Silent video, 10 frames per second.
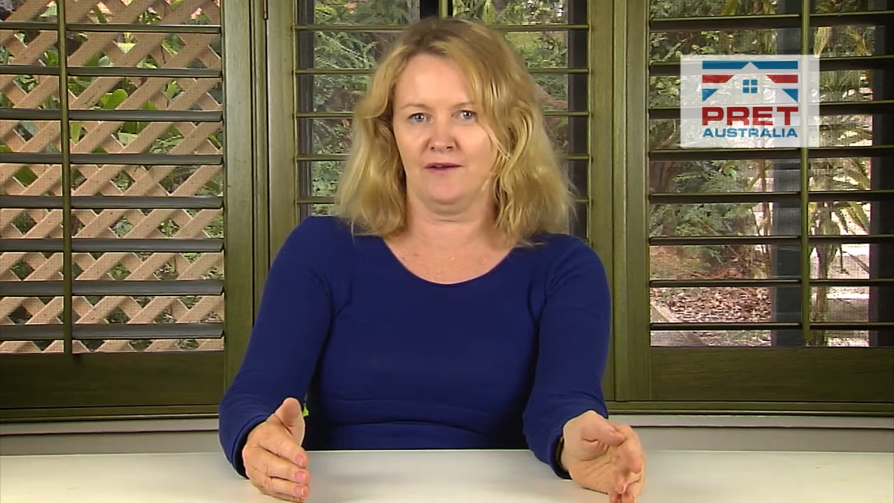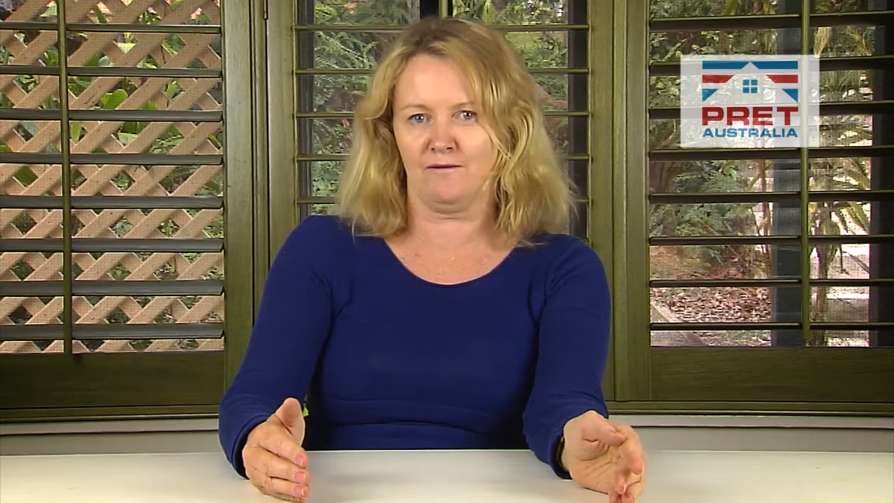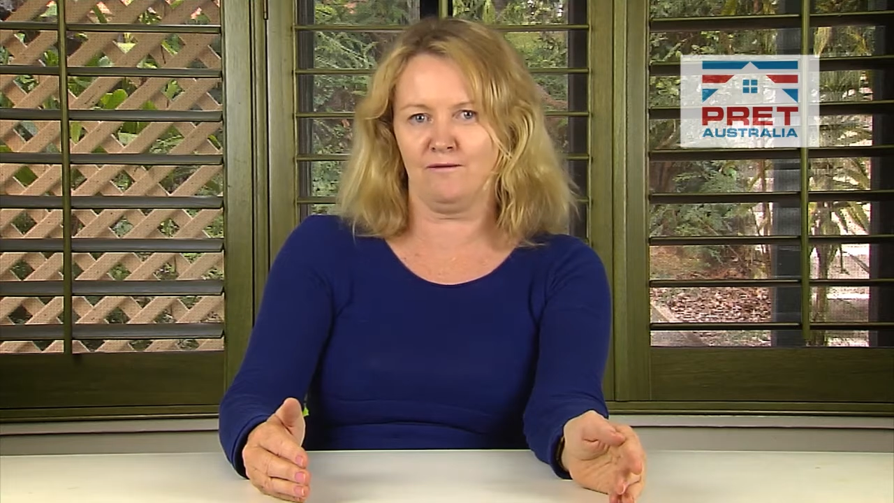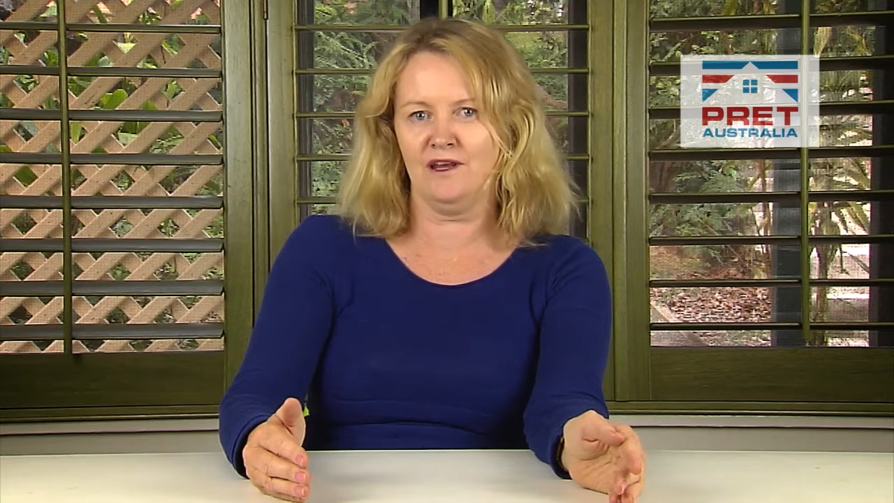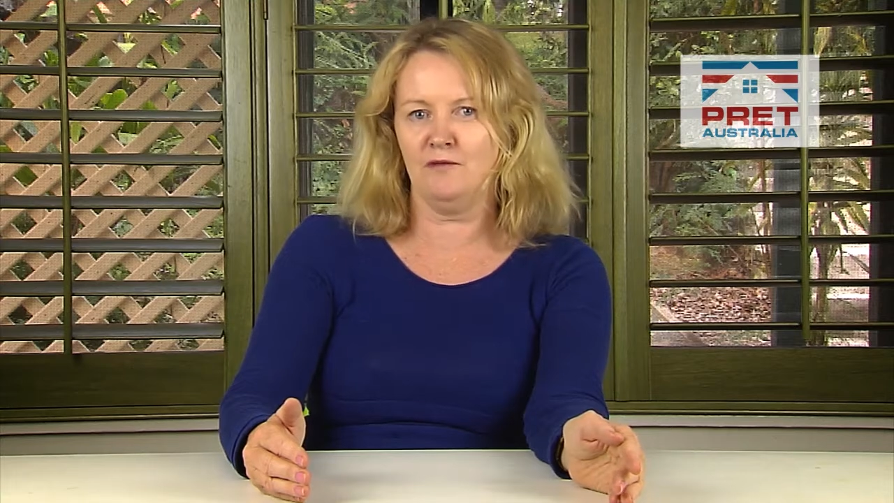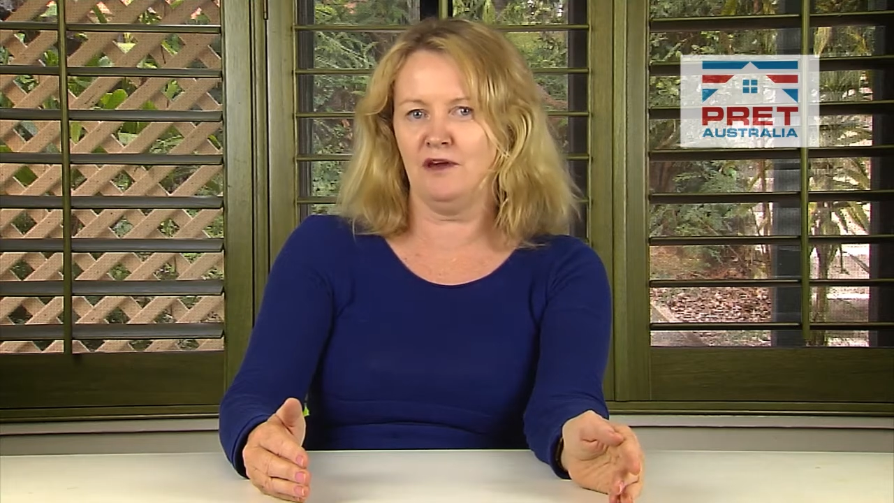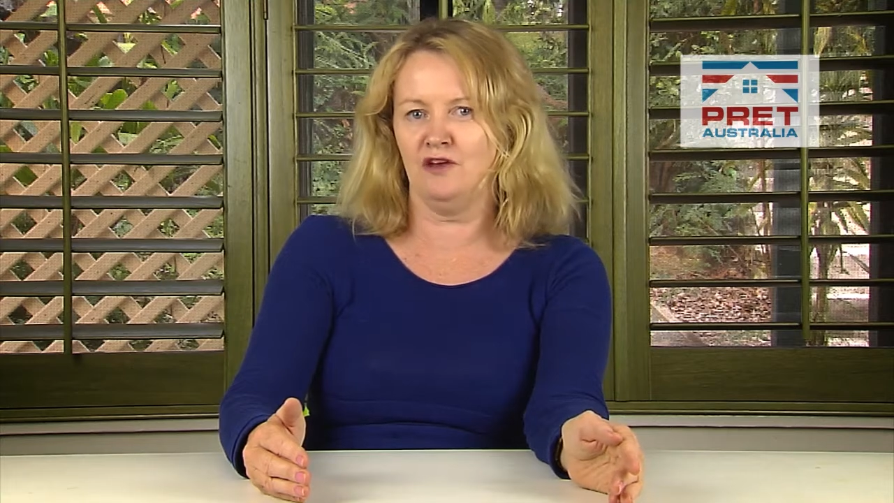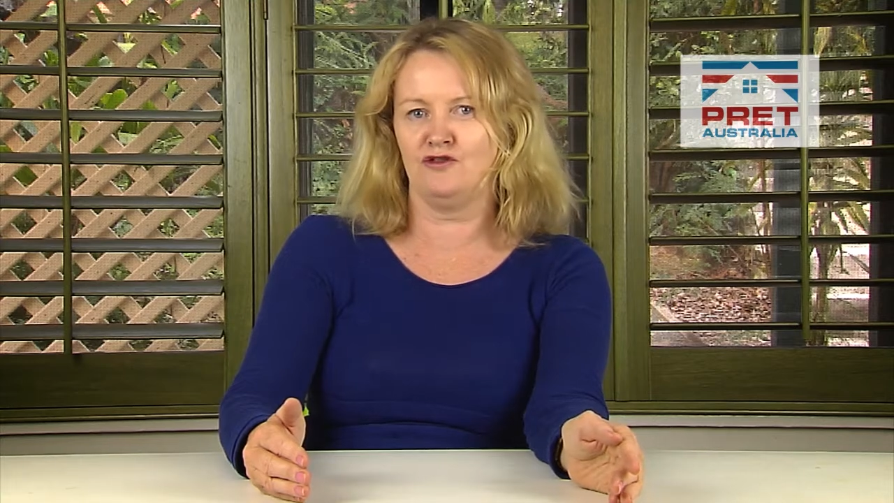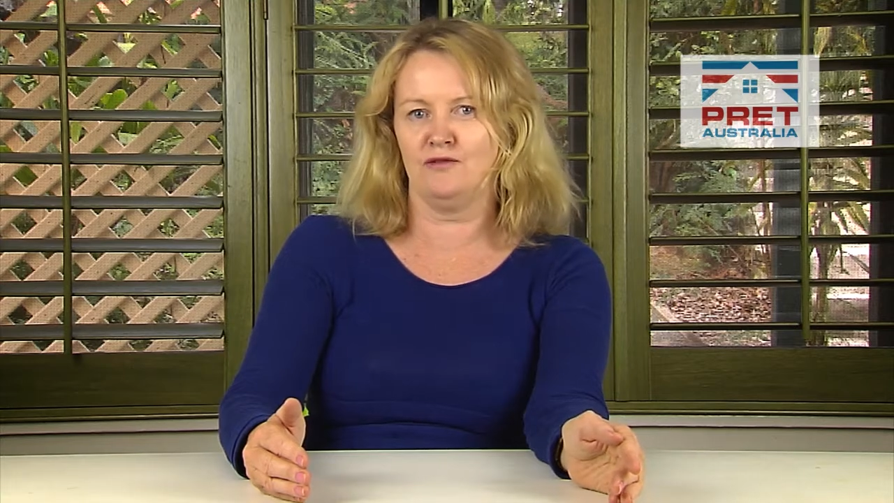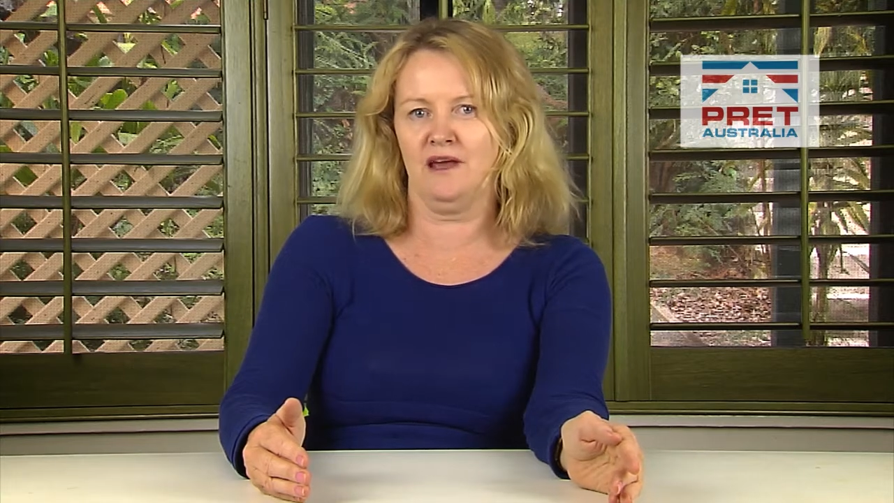
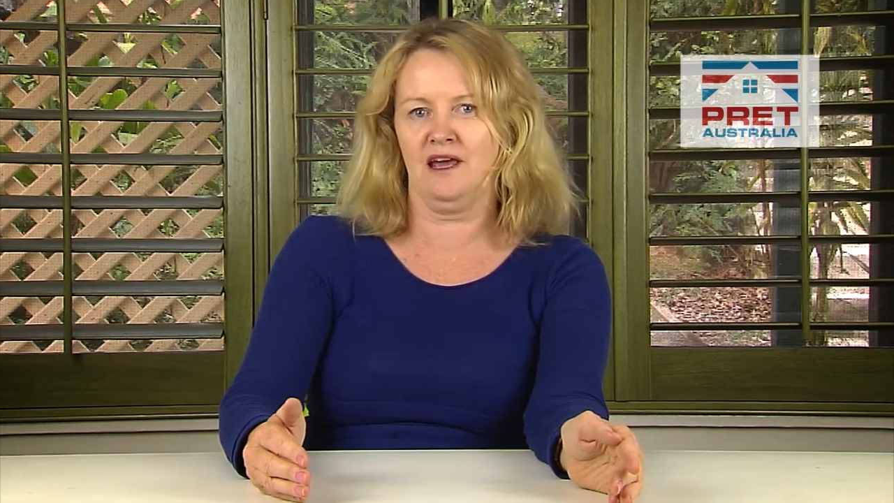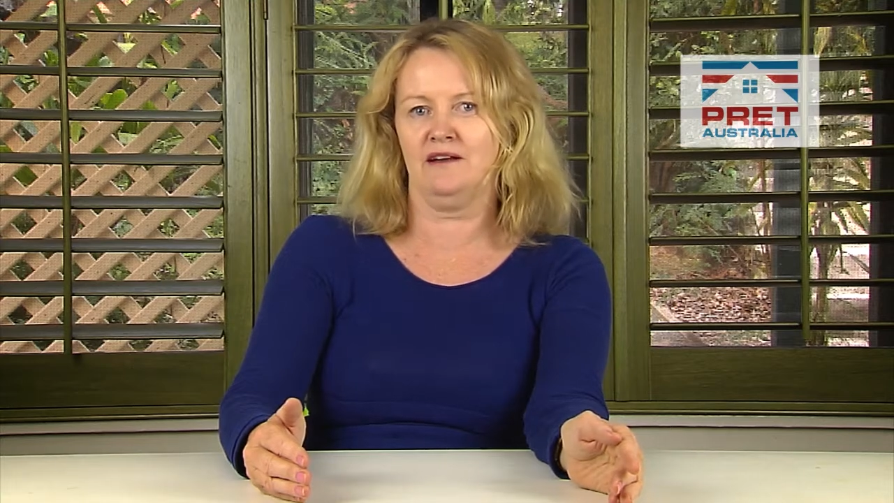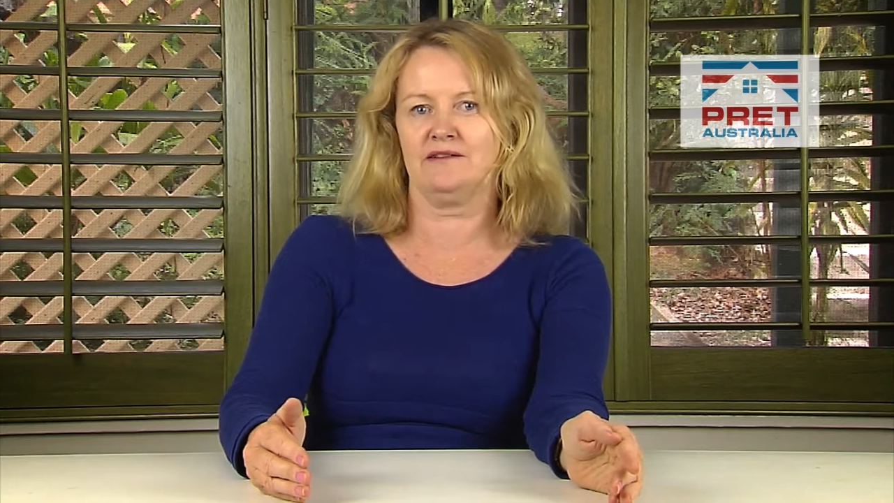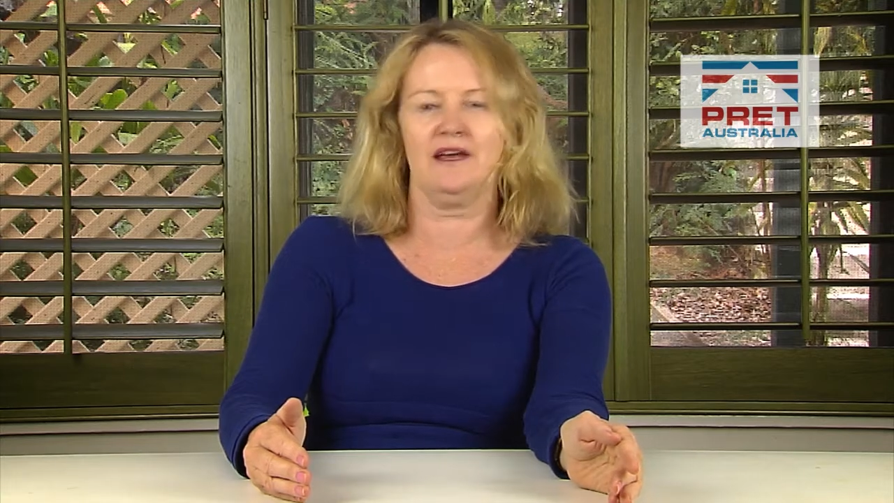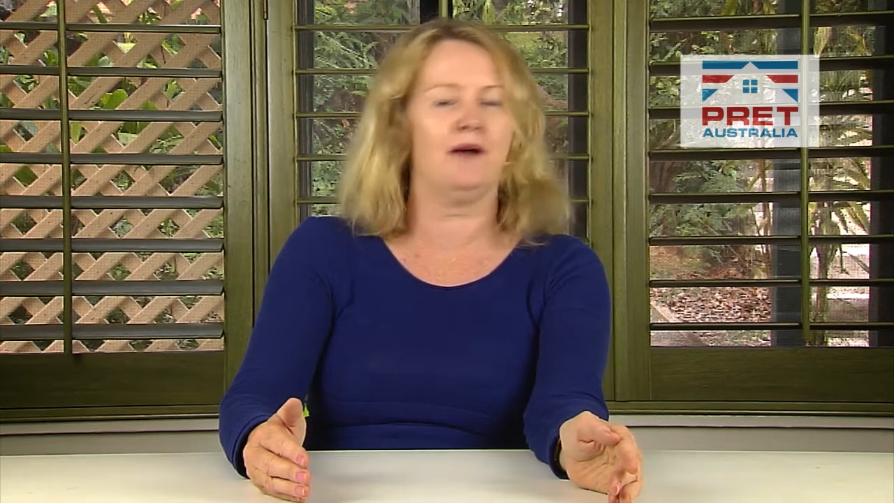3-bedroom house.